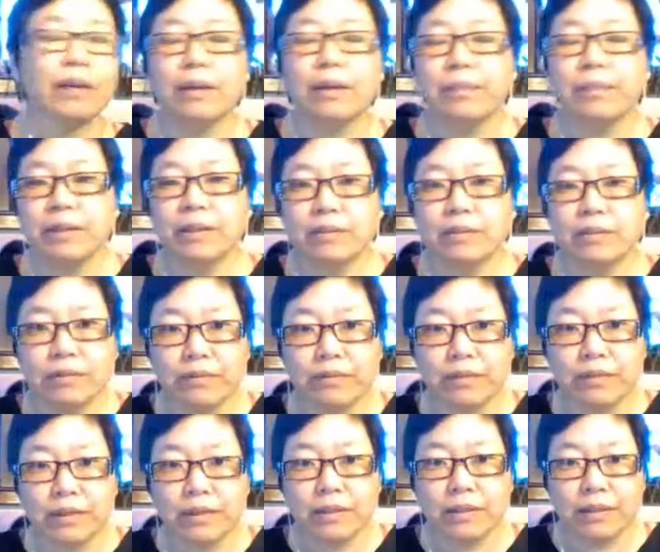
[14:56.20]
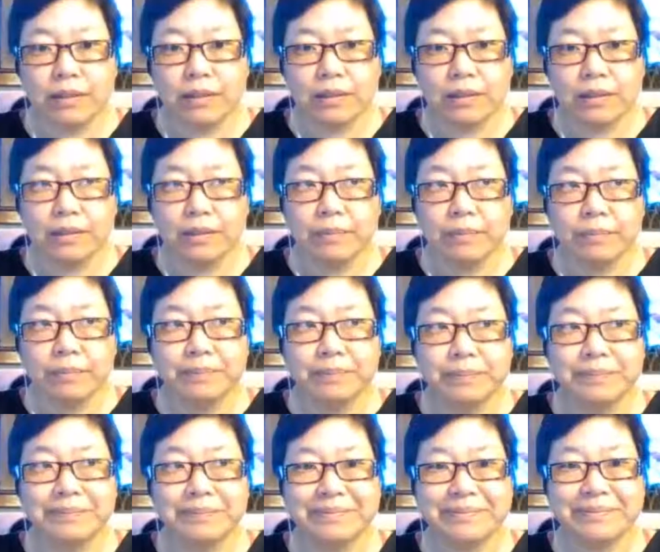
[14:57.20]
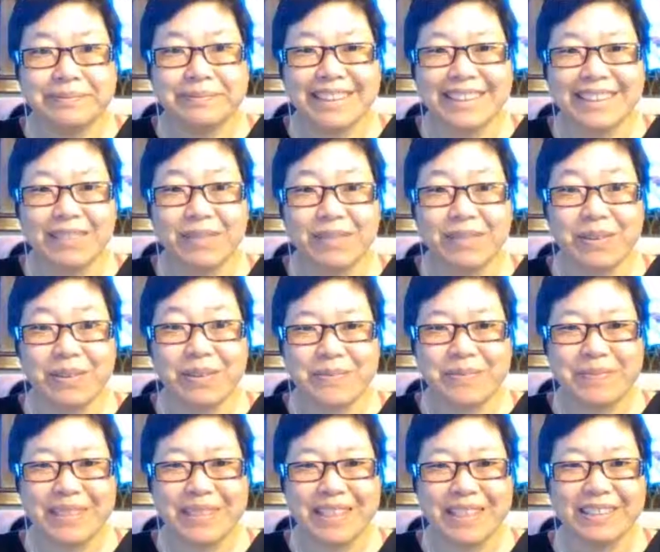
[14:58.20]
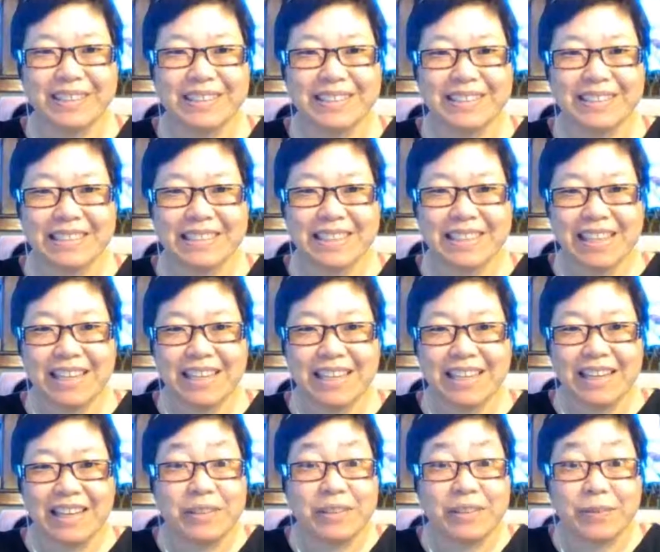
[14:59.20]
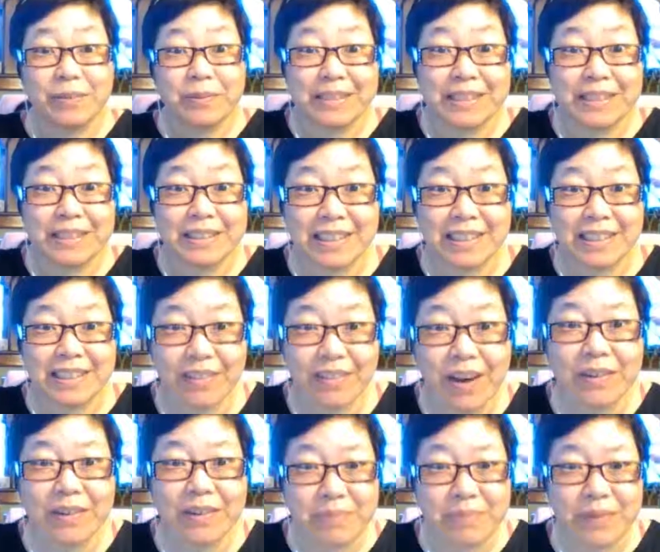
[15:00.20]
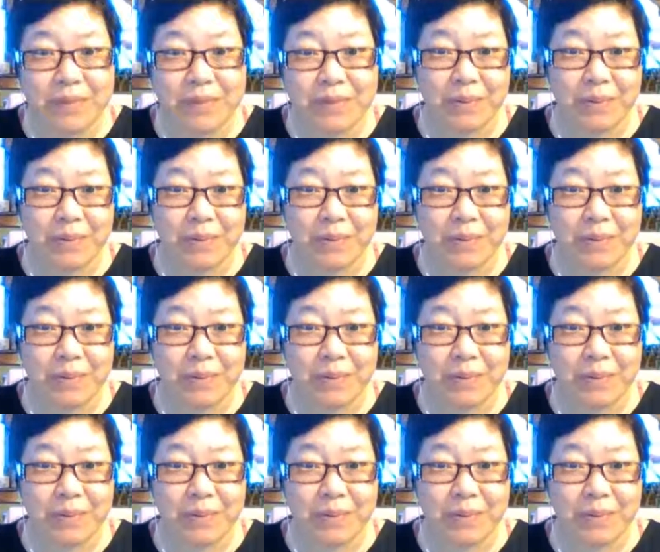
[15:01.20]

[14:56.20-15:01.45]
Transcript: Oh, the iPad's over in the living room because there was a lot of movie watching on this